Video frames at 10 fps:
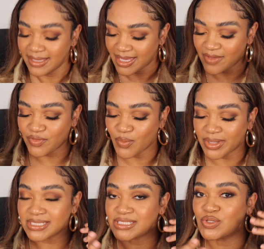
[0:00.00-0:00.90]
if you
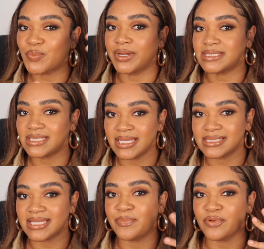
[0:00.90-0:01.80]
want a super
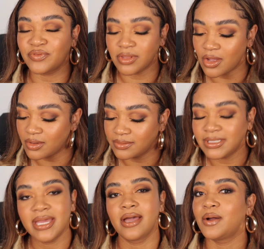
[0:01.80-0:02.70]
intense type of glow,
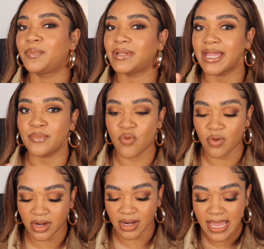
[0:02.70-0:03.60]
apply
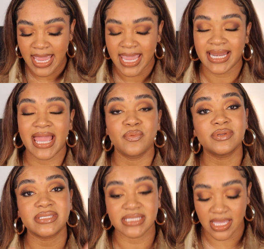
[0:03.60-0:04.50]
more. And I
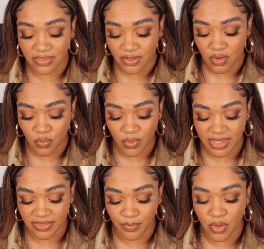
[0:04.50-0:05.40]
will say though,
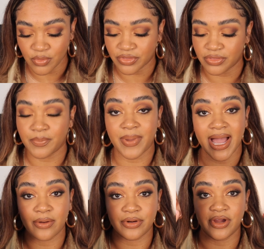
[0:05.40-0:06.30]
with both the
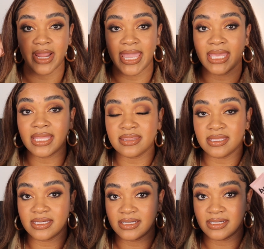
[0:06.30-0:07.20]
powder and
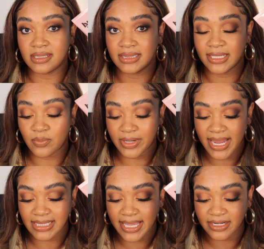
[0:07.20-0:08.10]
the liquid
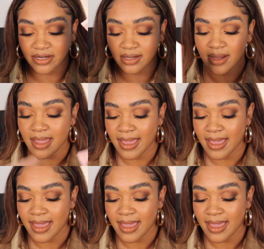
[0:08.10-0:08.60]
highlighter,